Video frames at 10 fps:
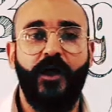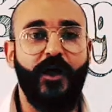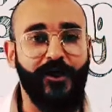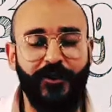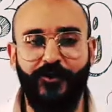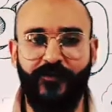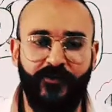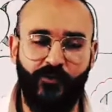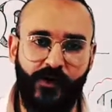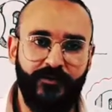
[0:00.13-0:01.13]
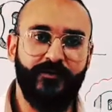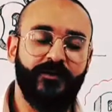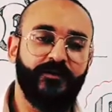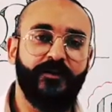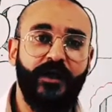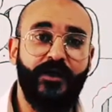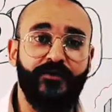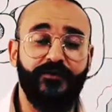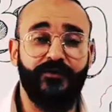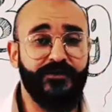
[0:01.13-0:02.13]
Hello everyone,
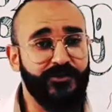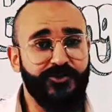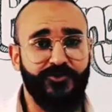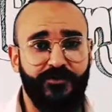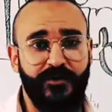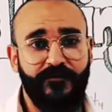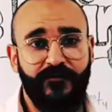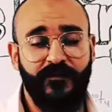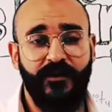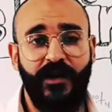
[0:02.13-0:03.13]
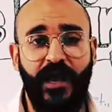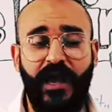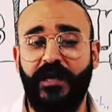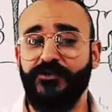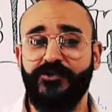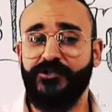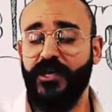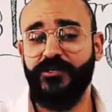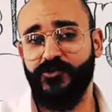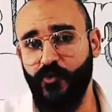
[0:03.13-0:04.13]
this is Sherif, and
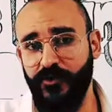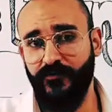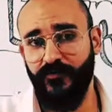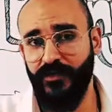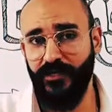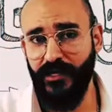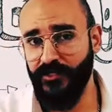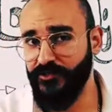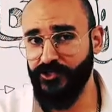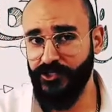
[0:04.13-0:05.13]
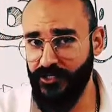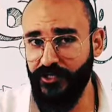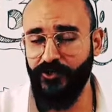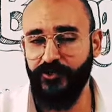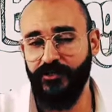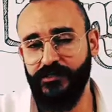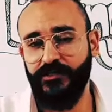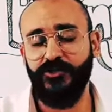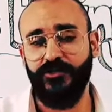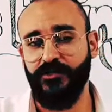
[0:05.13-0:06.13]
today is one of the English e-learning
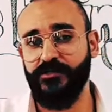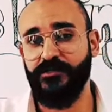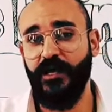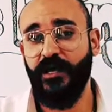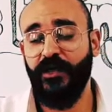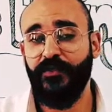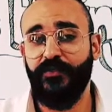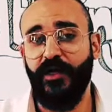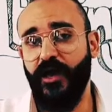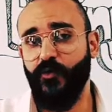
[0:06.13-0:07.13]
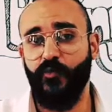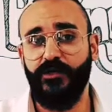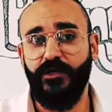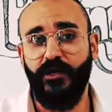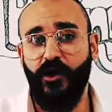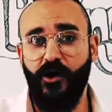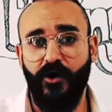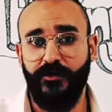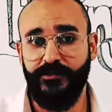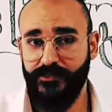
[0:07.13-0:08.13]
sessions that we
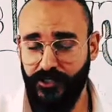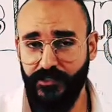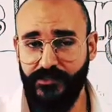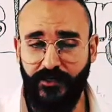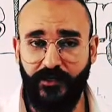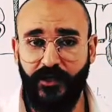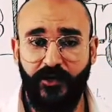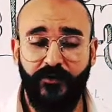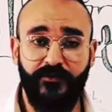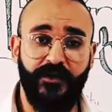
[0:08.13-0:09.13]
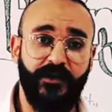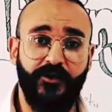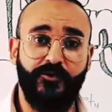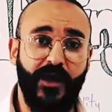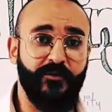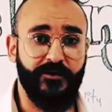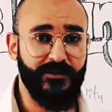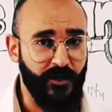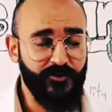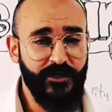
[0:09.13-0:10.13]
are discussing the grammar
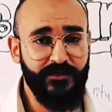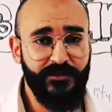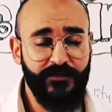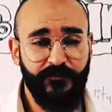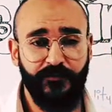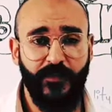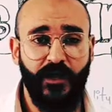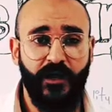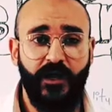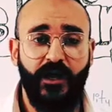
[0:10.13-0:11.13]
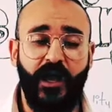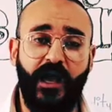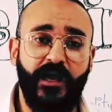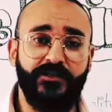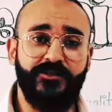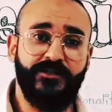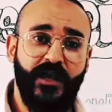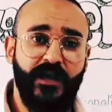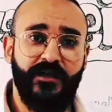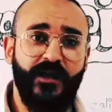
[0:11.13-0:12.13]
subjects. And
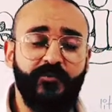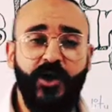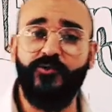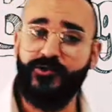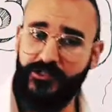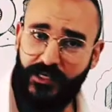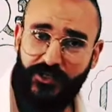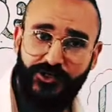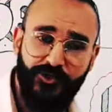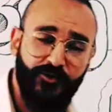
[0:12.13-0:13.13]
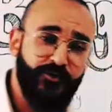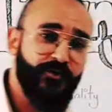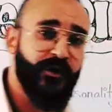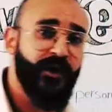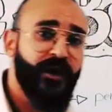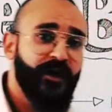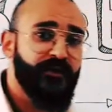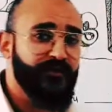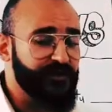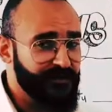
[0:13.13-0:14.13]
today I'm going to teach you
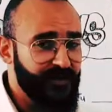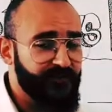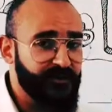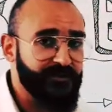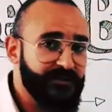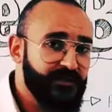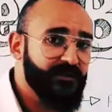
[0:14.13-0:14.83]
the difference